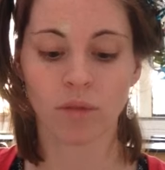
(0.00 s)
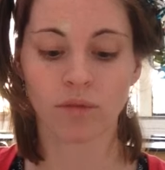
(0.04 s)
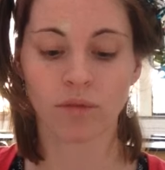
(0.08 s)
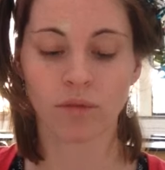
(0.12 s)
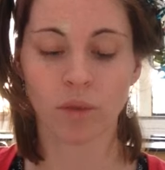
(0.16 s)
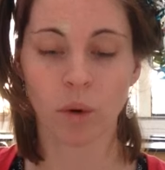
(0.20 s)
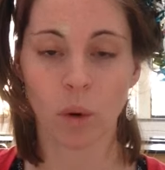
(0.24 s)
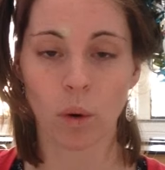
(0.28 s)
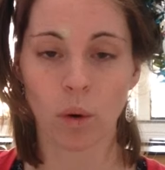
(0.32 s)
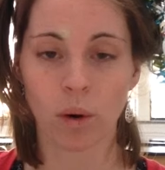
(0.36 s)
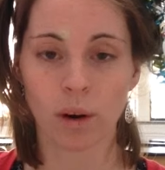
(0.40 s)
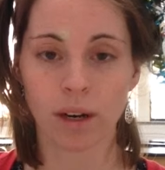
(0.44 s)

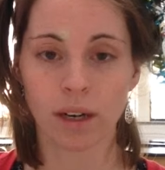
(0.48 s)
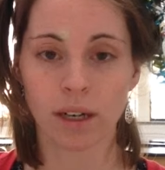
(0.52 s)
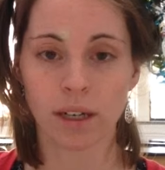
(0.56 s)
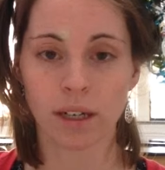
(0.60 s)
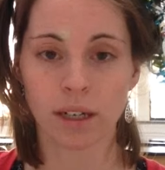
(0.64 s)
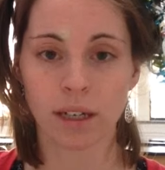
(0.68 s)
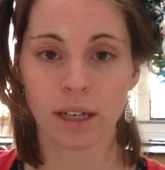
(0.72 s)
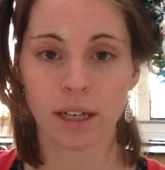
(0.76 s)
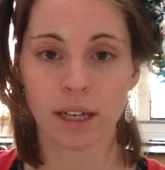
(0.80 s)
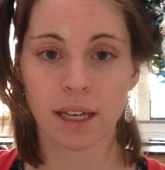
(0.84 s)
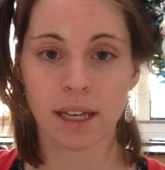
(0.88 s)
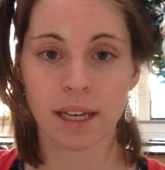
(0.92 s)
4
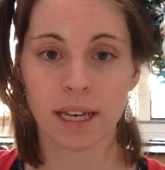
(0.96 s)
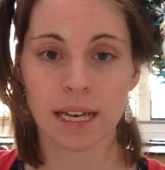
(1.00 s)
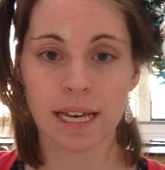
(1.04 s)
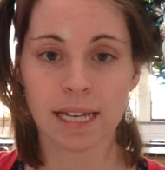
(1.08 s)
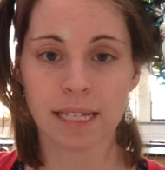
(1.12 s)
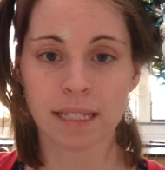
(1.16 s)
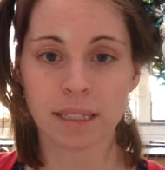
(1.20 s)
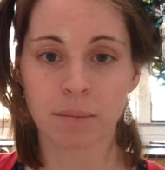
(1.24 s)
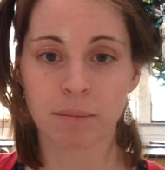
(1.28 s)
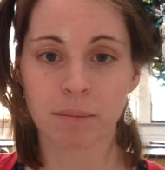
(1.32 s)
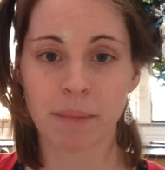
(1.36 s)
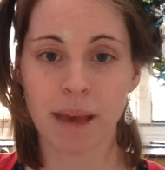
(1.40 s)

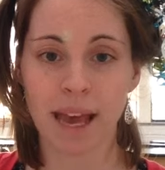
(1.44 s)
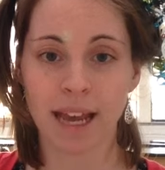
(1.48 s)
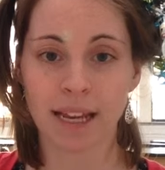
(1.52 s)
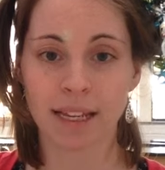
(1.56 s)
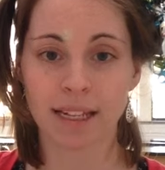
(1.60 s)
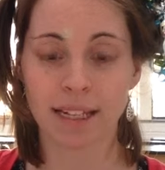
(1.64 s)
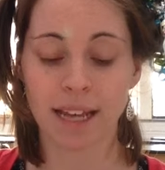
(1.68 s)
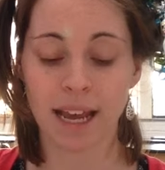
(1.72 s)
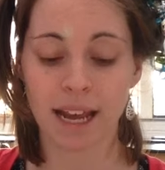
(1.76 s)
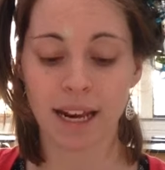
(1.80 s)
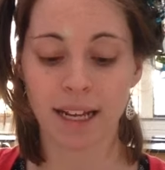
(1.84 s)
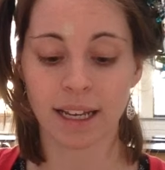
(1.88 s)
is
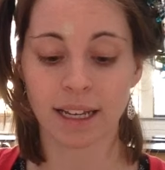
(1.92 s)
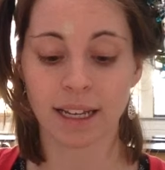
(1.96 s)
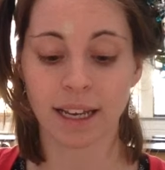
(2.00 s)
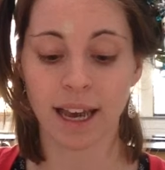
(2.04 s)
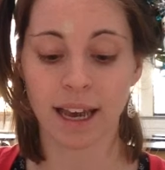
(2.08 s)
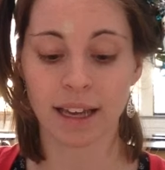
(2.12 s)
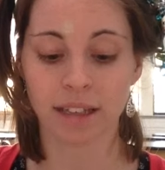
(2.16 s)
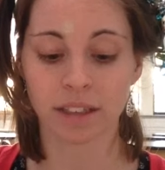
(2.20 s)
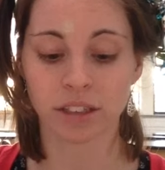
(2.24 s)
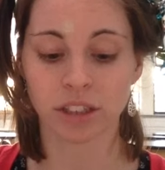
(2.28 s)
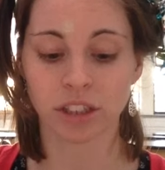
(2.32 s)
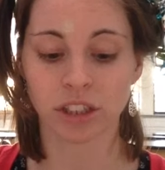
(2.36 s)
magnetic
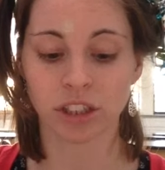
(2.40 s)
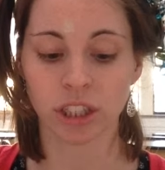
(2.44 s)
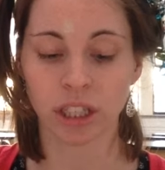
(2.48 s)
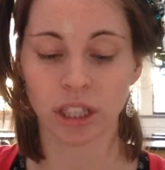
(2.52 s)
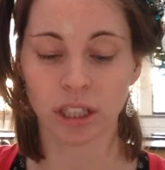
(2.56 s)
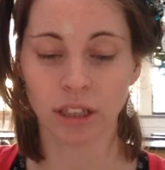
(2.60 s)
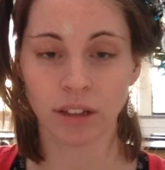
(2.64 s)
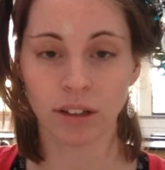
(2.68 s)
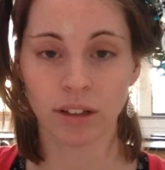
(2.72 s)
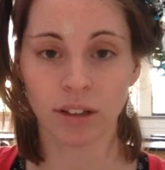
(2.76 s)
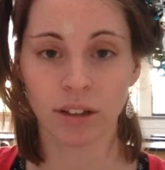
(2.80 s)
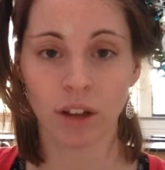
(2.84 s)

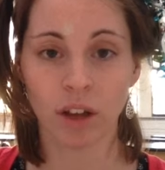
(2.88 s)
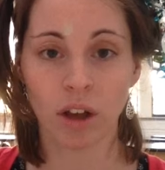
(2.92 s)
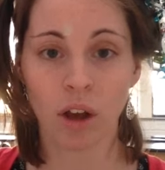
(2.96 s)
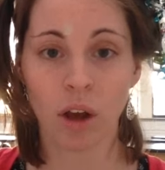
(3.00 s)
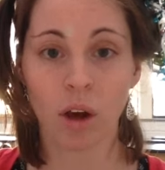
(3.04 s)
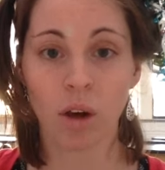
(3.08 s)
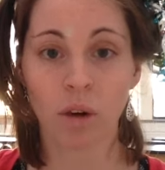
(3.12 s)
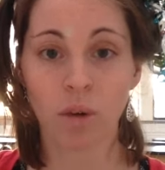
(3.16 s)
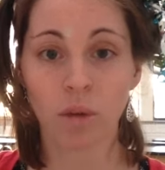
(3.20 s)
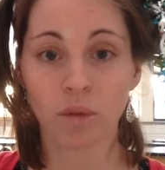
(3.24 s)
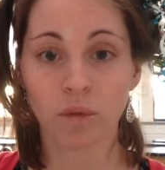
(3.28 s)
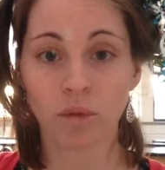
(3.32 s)
energy.
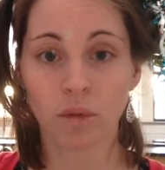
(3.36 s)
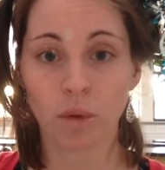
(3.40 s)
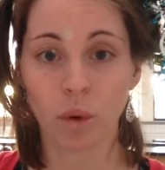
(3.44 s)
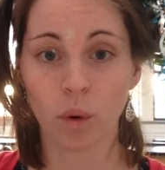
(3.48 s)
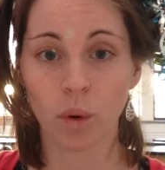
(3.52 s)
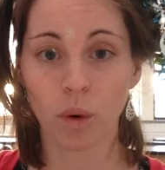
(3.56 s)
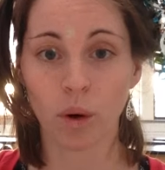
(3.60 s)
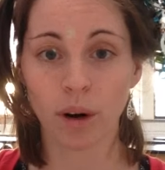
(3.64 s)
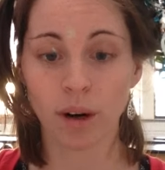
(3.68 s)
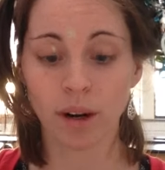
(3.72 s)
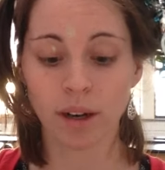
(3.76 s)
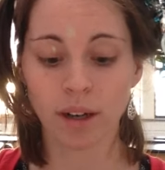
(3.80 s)

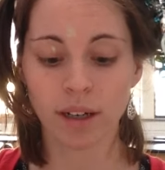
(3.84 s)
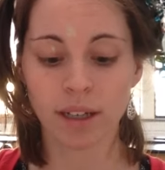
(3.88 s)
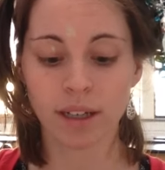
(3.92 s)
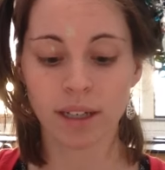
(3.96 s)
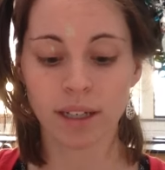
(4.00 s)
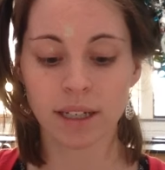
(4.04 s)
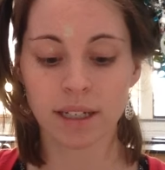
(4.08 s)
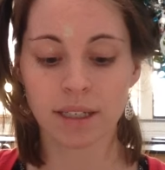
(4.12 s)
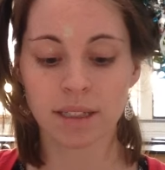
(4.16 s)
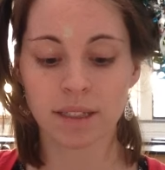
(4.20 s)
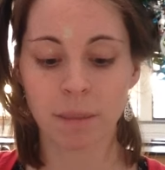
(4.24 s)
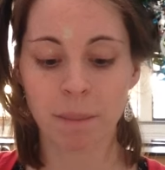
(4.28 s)
4
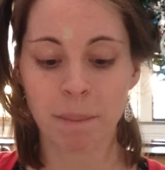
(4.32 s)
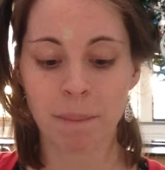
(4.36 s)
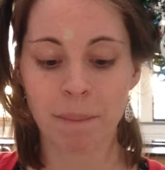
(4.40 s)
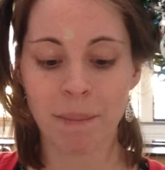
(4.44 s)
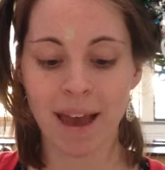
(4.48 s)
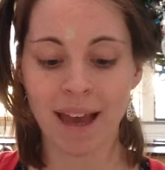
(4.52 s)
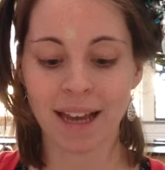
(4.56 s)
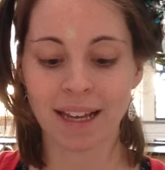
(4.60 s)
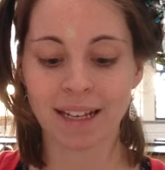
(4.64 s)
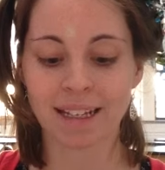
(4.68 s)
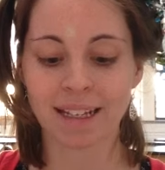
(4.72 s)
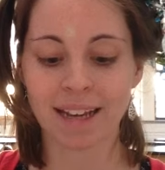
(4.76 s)
is
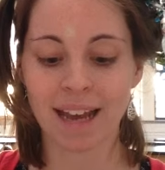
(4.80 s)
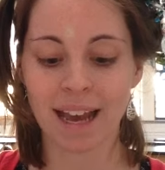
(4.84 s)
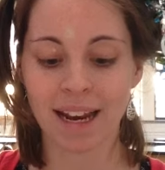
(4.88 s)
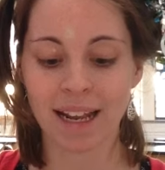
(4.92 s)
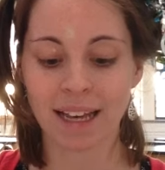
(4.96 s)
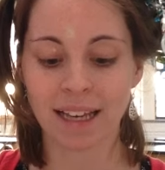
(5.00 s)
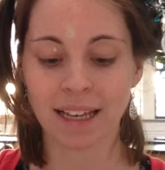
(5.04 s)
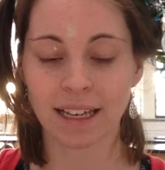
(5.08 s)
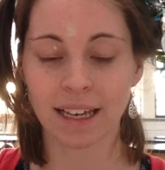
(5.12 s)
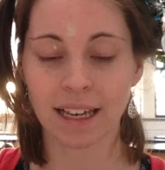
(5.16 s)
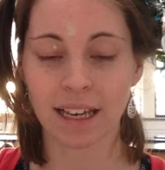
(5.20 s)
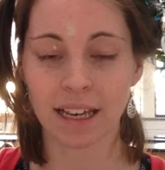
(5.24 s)

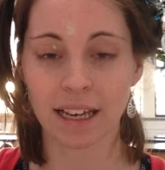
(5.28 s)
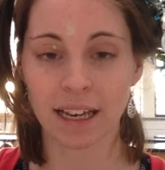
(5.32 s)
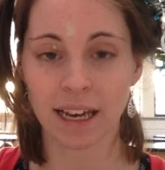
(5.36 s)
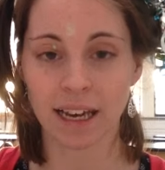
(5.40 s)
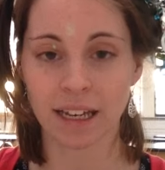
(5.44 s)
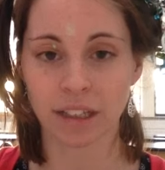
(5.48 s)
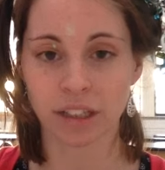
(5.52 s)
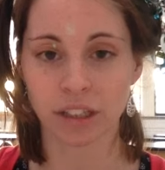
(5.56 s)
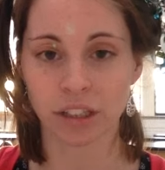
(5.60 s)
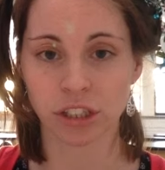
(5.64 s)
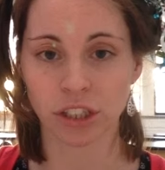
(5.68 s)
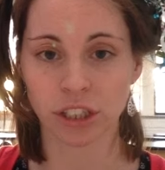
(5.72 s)
magnetic
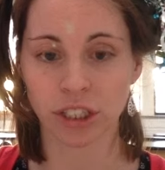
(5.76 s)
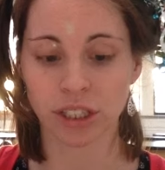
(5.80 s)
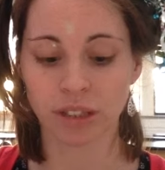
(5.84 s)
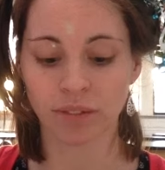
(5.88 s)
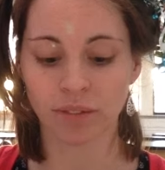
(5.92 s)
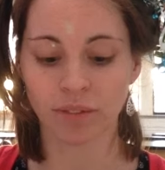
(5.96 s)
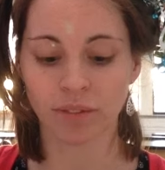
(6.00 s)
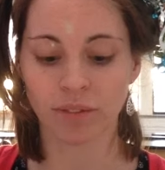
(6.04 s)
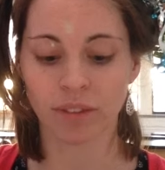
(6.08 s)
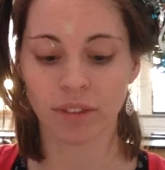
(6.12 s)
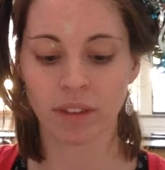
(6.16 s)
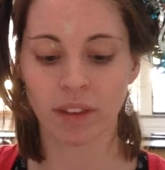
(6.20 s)
energy.
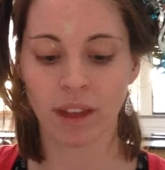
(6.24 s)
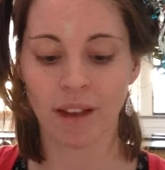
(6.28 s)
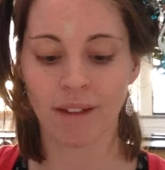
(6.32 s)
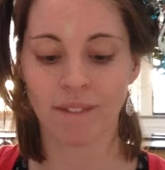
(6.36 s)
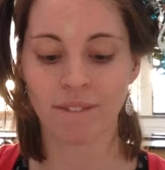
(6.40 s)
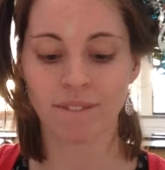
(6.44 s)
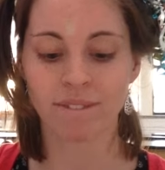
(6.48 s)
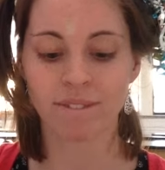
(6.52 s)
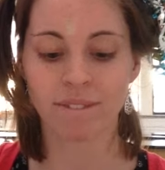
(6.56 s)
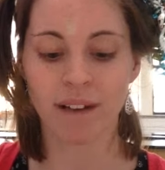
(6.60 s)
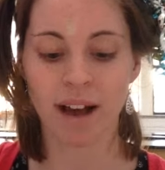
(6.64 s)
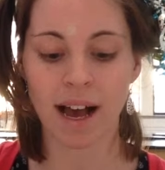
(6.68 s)

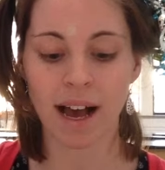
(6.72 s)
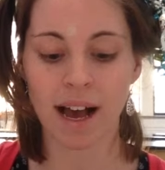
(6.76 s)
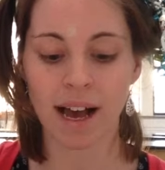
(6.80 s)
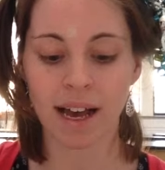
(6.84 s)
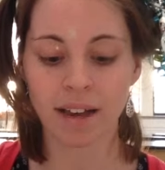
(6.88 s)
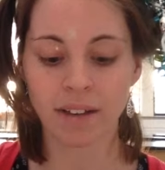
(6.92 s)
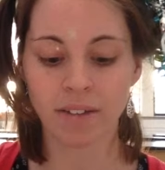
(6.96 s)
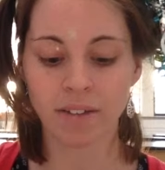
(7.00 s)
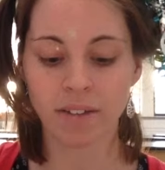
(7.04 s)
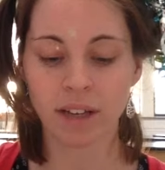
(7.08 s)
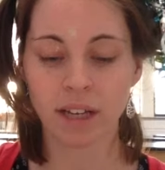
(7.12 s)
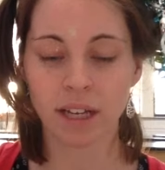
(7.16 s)

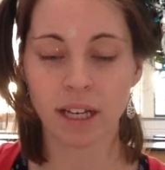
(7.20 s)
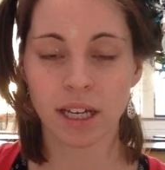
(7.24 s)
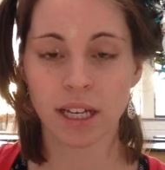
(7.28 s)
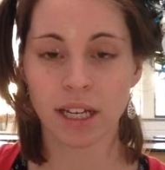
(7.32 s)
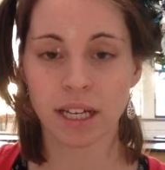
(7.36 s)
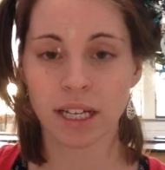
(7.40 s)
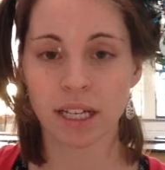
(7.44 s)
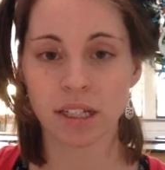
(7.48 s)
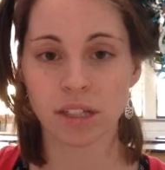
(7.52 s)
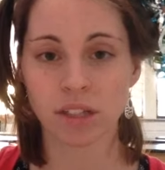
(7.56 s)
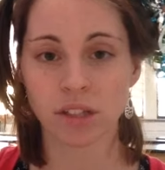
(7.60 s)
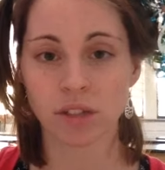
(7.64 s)
5
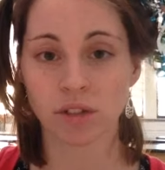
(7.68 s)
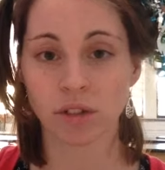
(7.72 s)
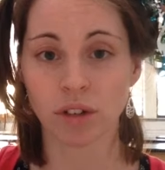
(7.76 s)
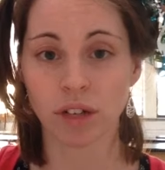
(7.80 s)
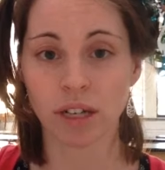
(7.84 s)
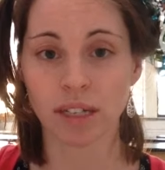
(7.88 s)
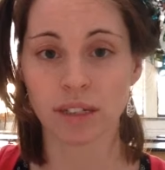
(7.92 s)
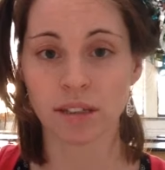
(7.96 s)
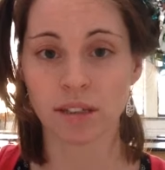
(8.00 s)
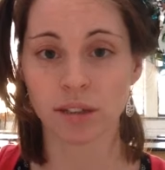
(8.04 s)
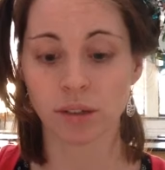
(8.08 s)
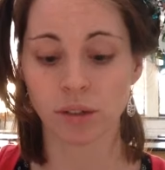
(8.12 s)
is
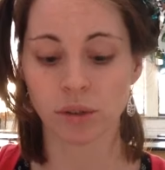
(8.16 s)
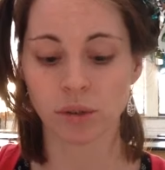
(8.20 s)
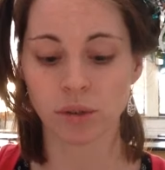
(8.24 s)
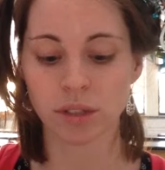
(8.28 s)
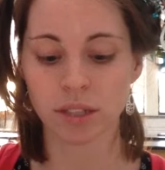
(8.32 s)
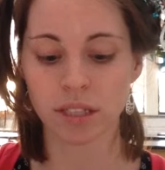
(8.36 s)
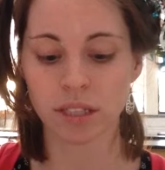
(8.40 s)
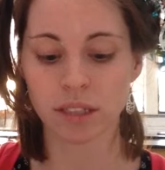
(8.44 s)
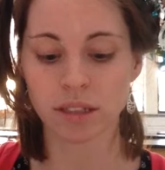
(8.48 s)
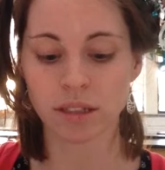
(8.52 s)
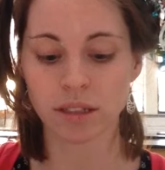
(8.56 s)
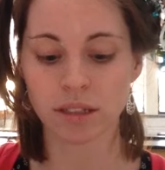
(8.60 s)

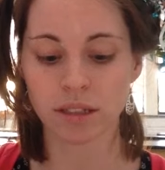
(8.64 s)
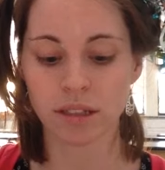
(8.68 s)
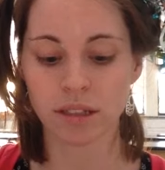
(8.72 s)
translucent.